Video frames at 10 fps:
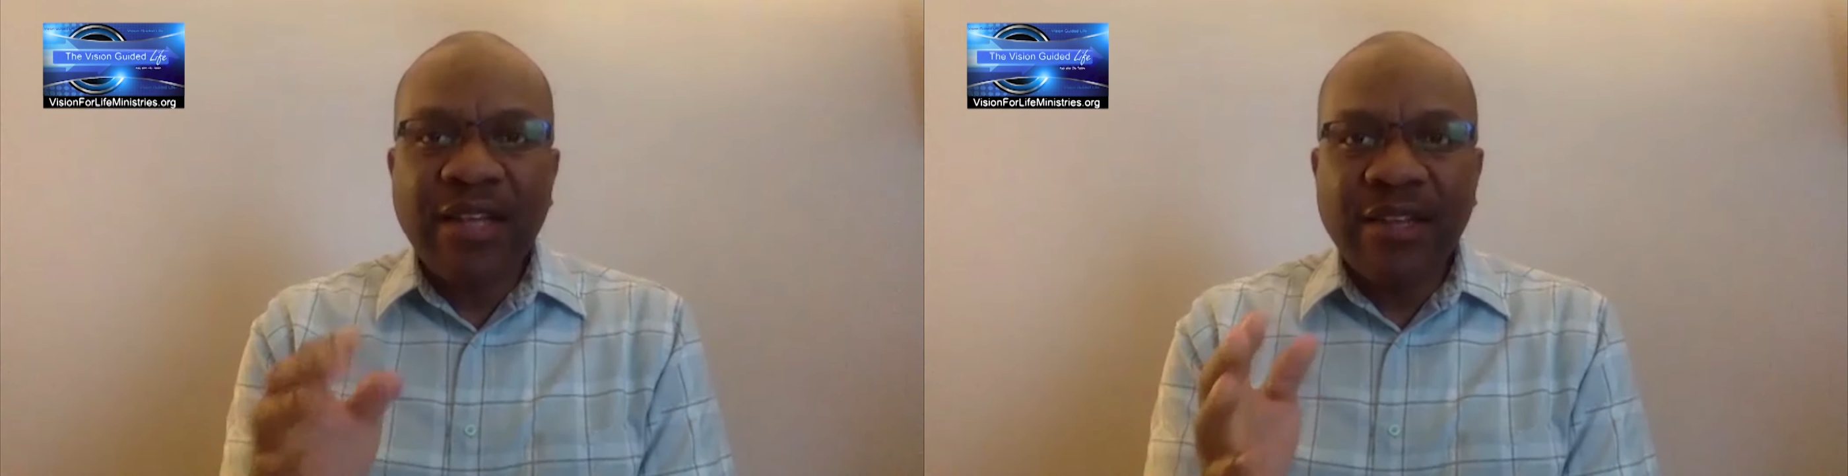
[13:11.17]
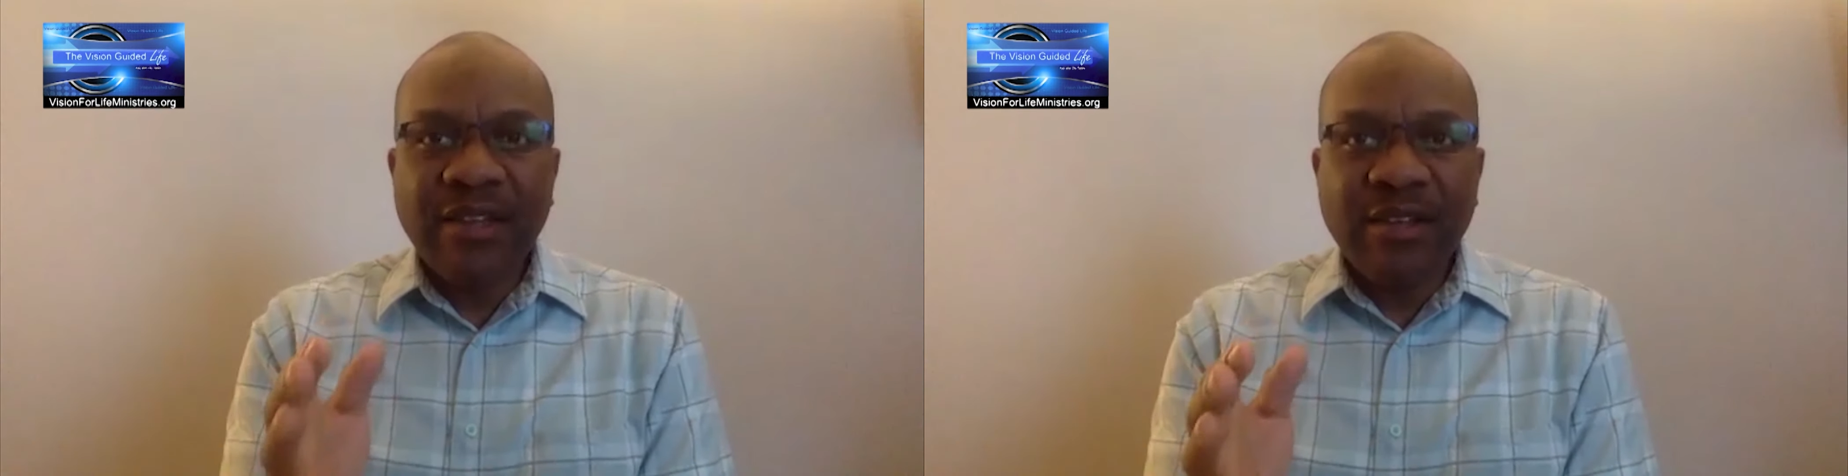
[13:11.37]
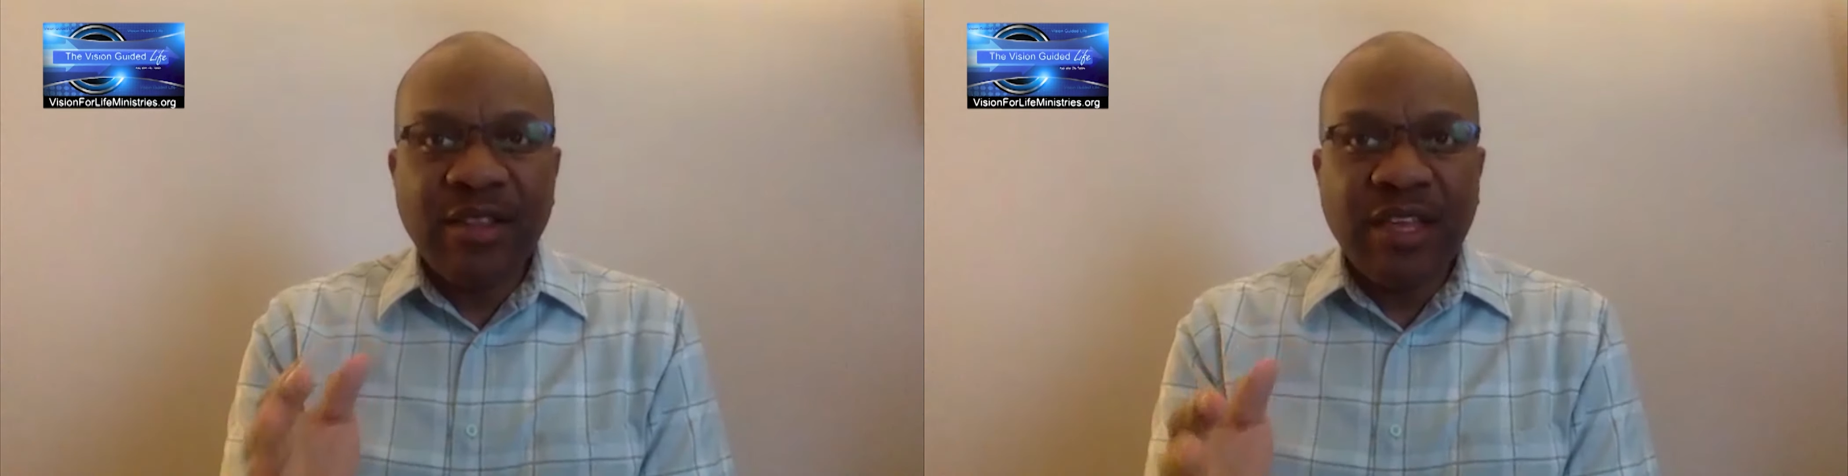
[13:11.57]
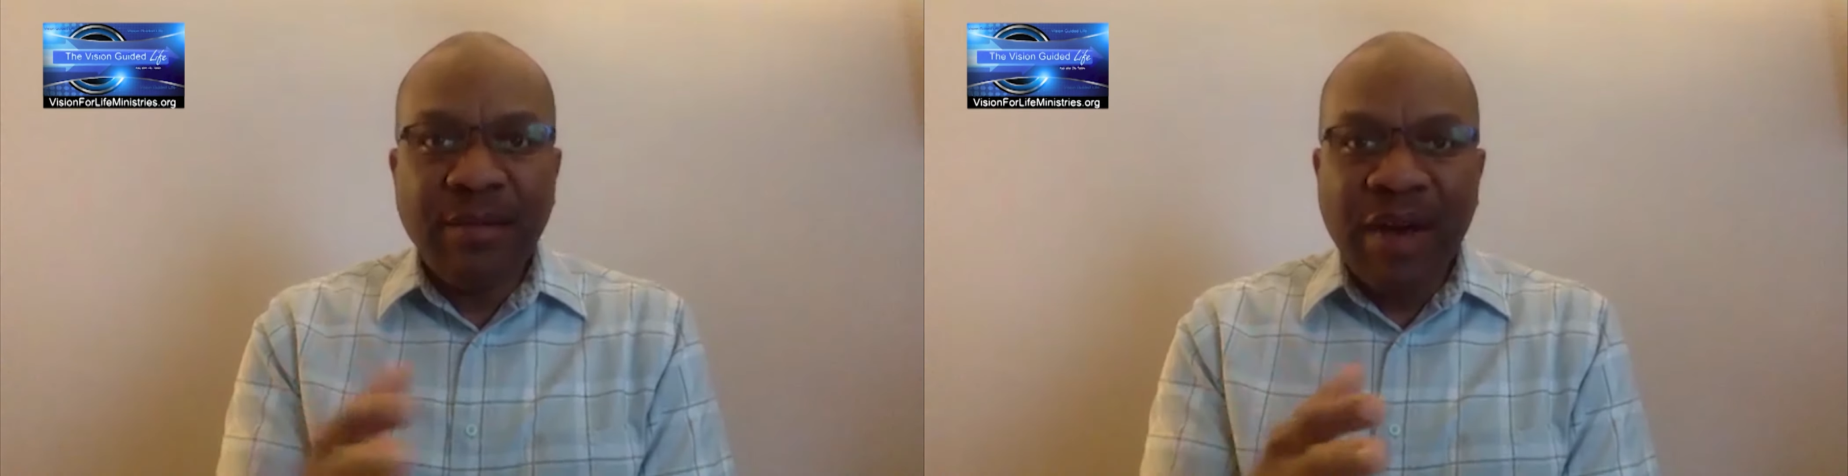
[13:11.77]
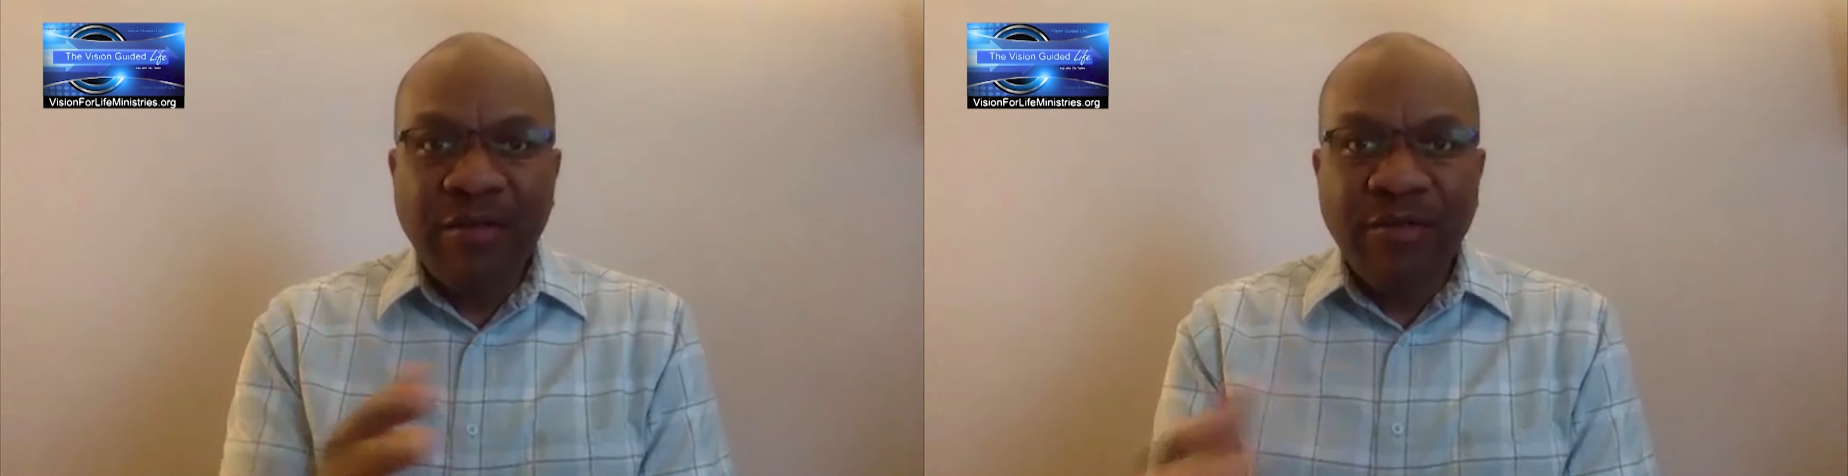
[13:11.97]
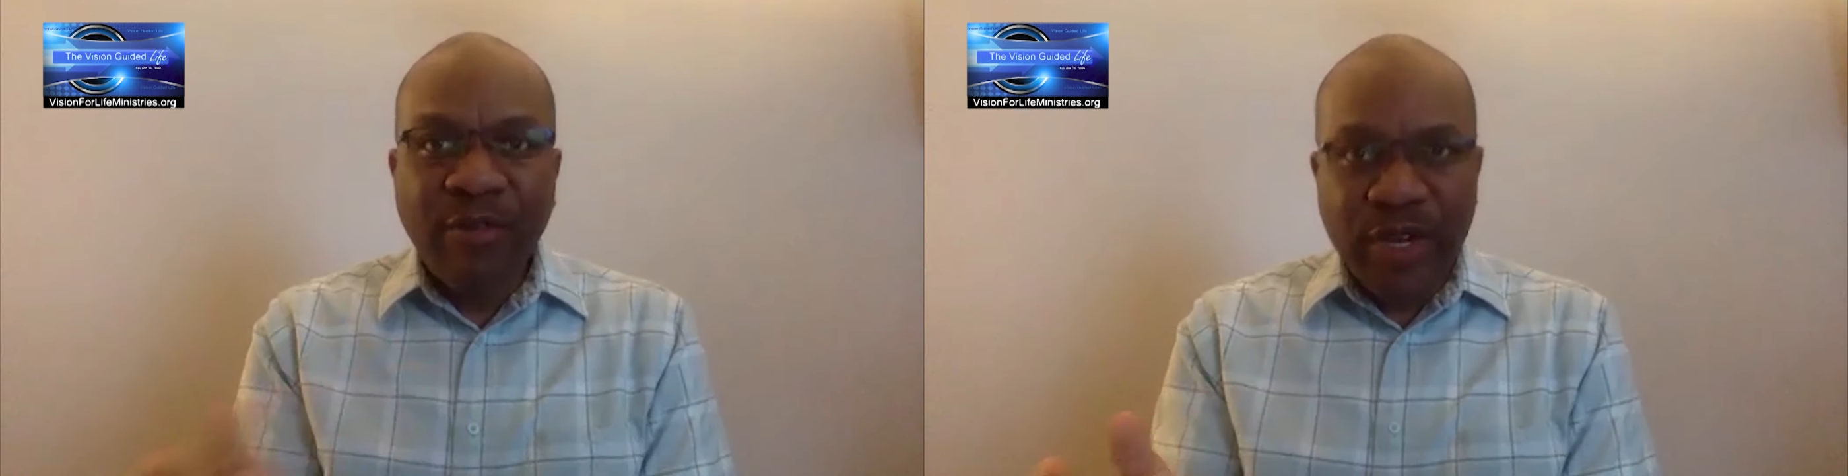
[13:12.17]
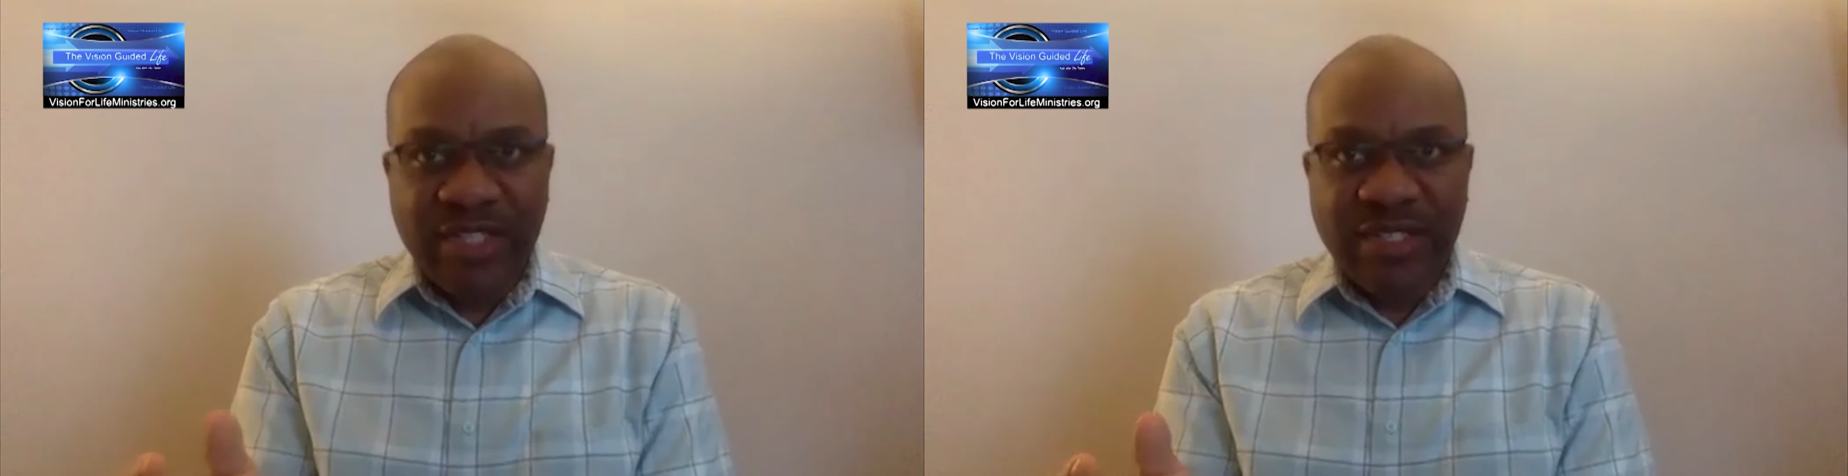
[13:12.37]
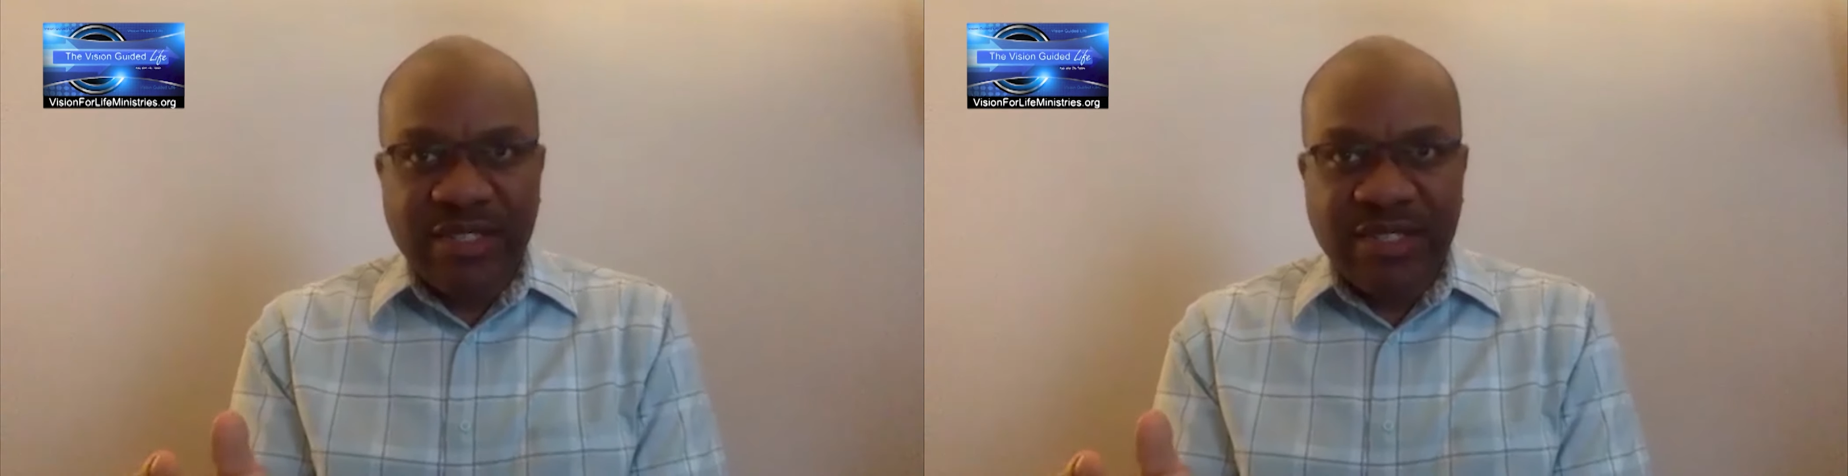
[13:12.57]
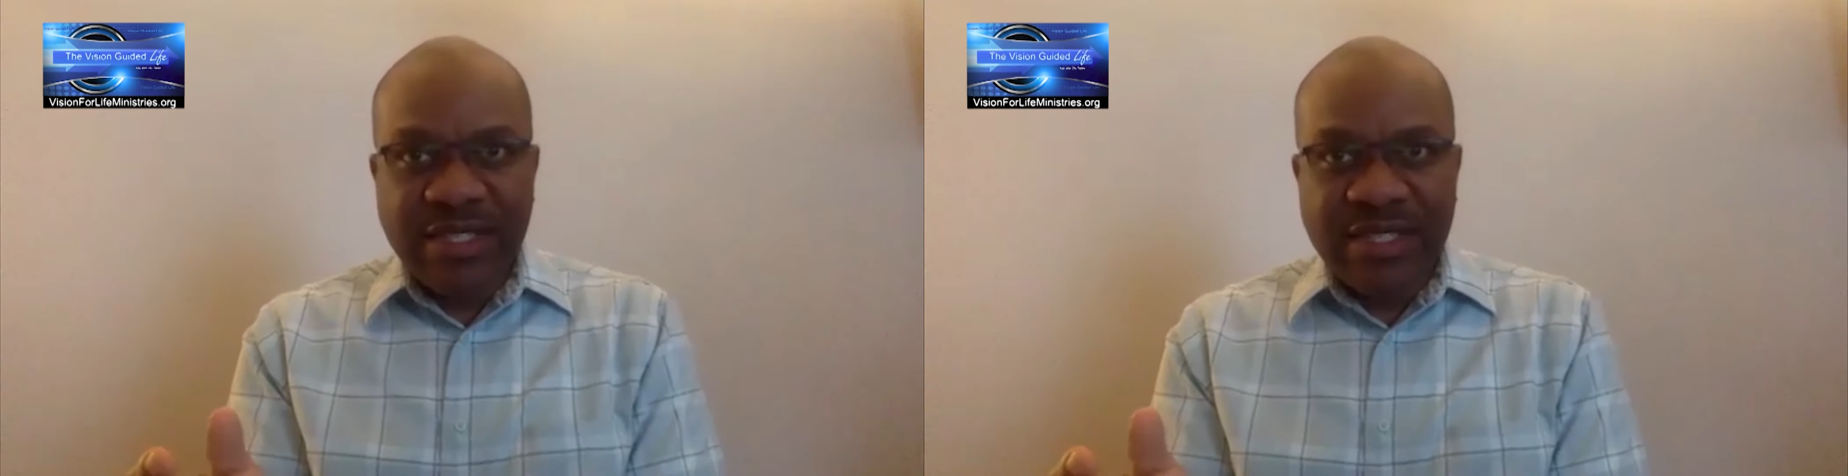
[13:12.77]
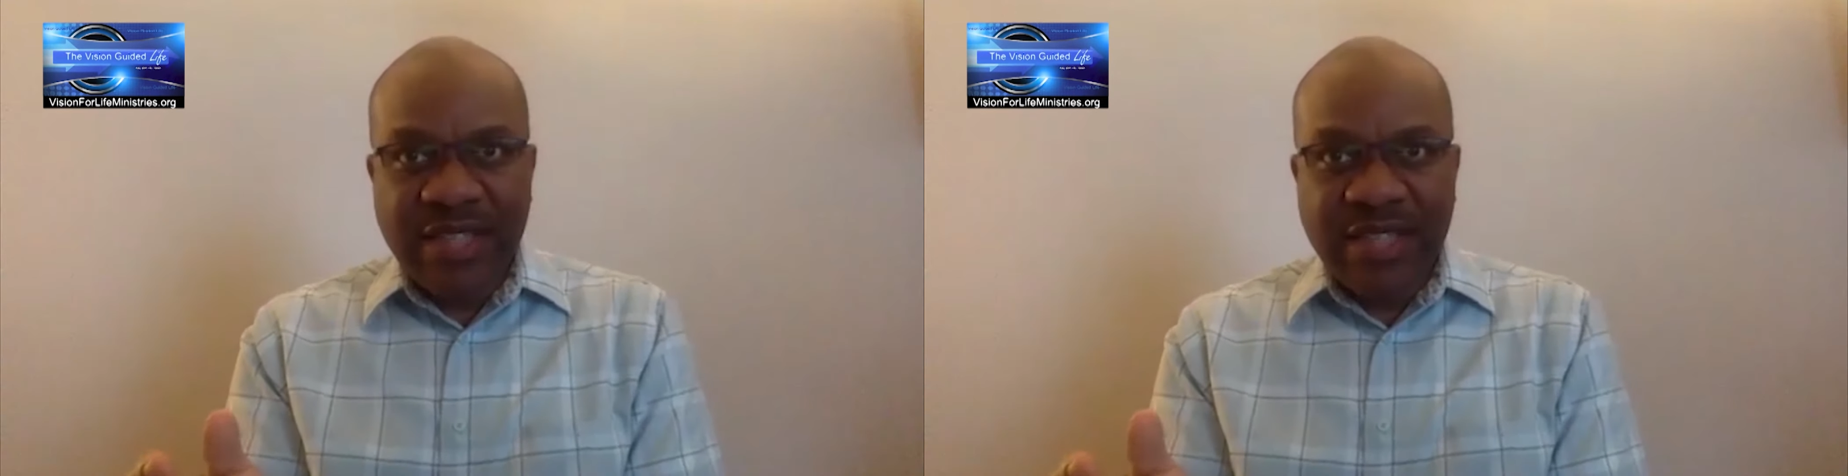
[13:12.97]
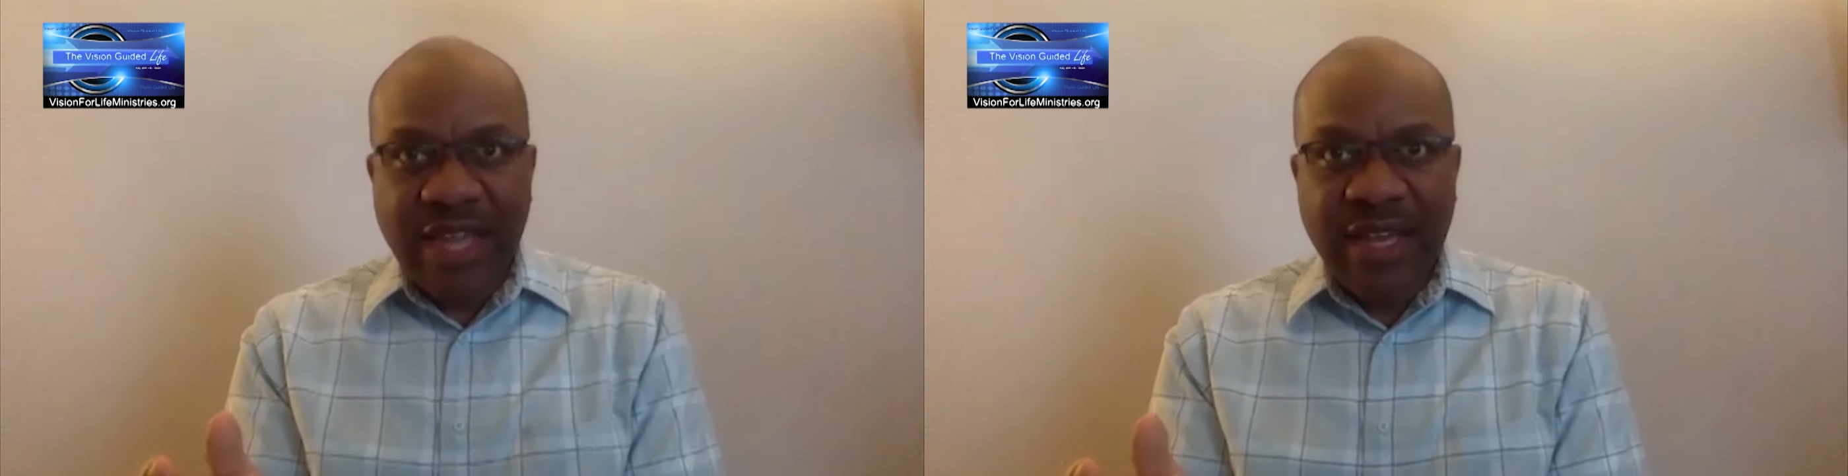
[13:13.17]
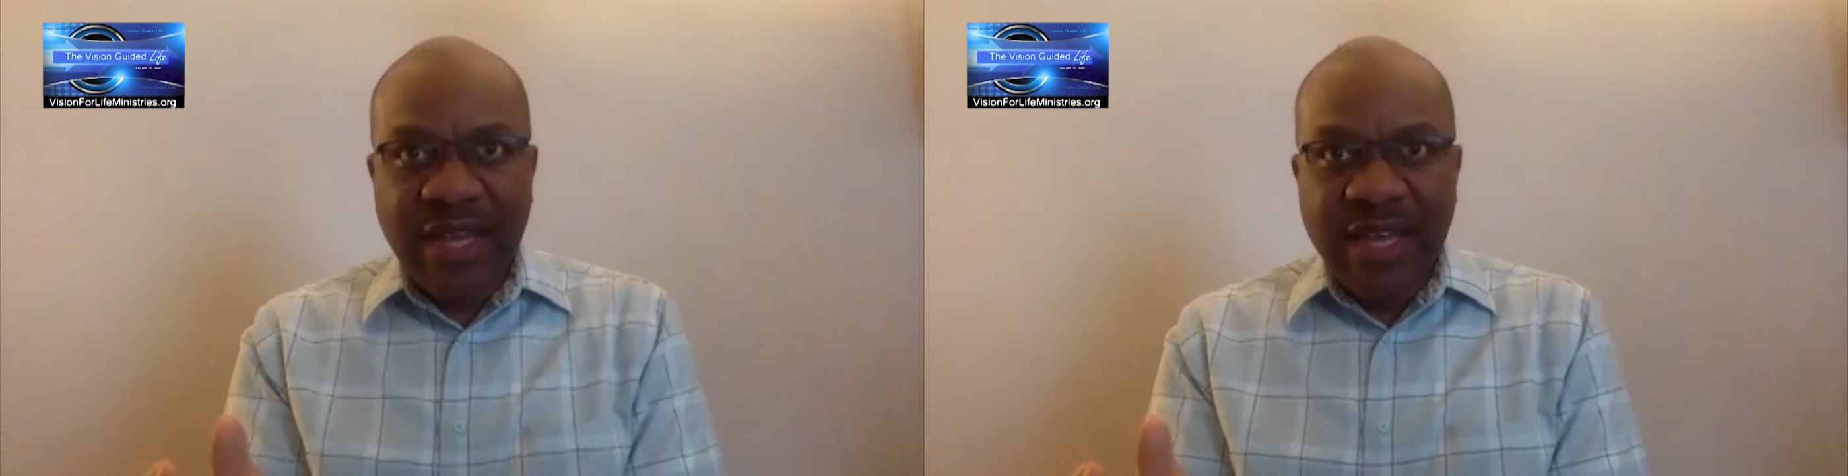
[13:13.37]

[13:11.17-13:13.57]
And the thing about voices is that